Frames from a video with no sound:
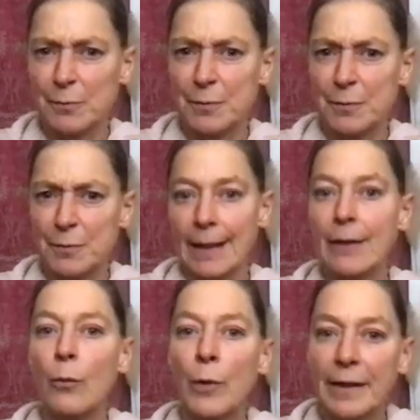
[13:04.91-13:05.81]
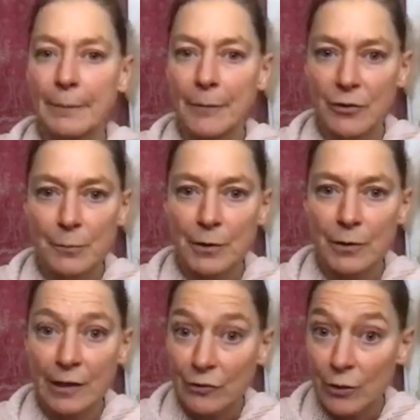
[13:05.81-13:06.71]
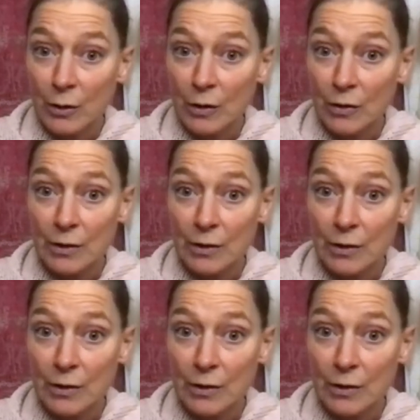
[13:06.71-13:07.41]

be, in a way, it must be natural.